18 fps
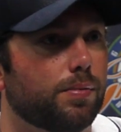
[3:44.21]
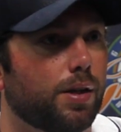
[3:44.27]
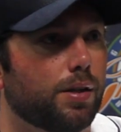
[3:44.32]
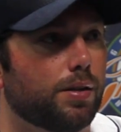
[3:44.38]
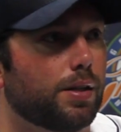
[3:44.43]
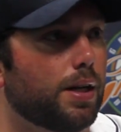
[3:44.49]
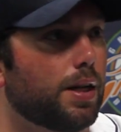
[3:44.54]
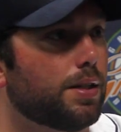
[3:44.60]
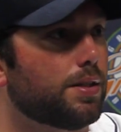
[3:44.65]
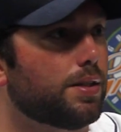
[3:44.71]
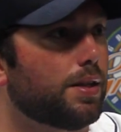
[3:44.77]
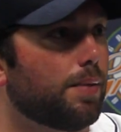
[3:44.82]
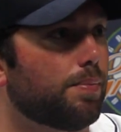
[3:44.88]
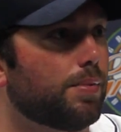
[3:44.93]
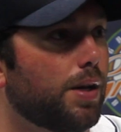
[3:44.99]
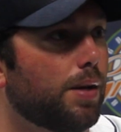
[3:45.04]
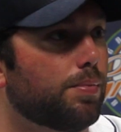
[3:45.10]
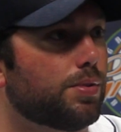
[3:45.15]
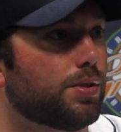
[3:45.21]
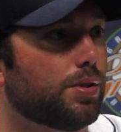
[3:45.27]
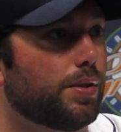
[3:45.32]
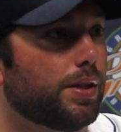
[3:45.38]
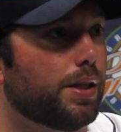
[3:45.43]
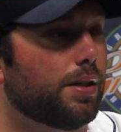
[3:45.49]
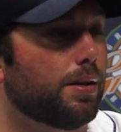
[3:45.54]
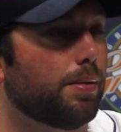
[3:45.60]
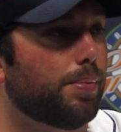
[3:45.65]
other guys stepped up, so
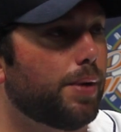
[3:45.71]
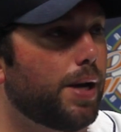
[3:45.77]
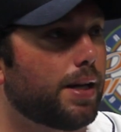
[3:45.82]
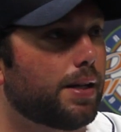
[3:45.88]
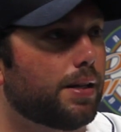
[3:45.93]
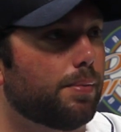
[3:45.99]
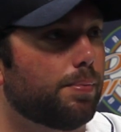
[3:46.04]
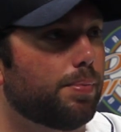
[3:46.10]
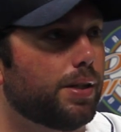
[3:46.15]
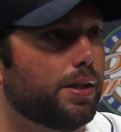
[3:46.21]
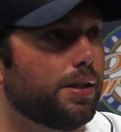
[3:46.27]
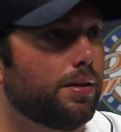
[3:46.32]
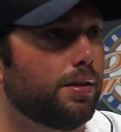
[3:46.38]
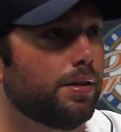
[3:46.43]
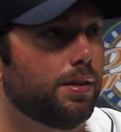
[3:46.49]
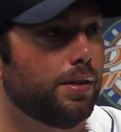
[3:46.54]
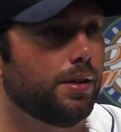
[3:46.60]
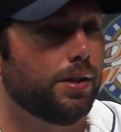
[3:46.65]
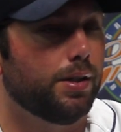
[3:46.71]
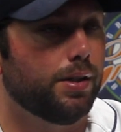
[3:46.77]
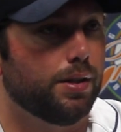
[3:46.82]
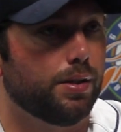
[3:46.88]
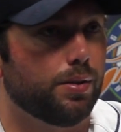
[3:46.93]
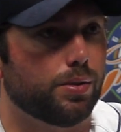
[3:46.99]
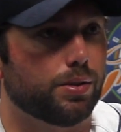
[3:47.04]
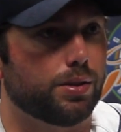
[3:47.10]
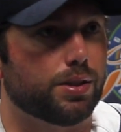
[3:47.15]
we ended up back in the pen,
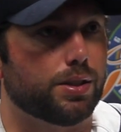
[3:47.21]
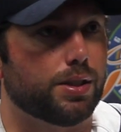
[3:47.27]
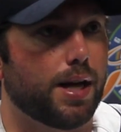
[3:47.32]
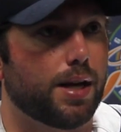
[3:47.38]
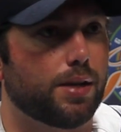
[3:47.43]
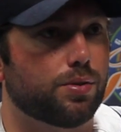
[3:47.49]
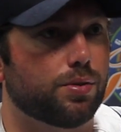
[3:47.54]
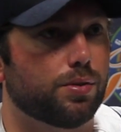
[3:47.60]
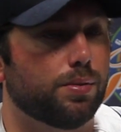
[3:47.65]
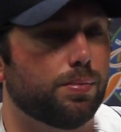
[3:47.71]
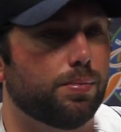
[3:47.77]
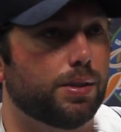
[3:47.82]
which is natural.